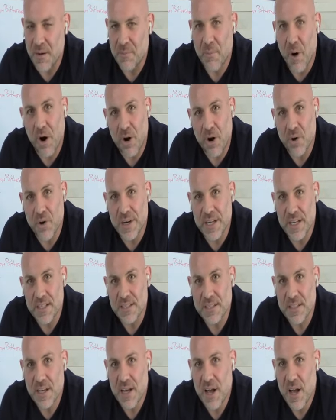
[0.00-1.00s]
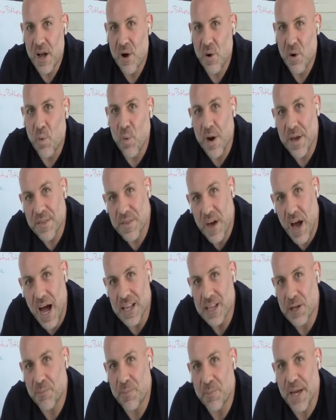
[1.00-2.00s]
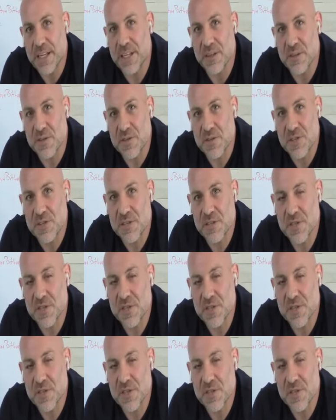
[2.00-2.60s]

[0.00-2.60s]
margarita with jalapenos.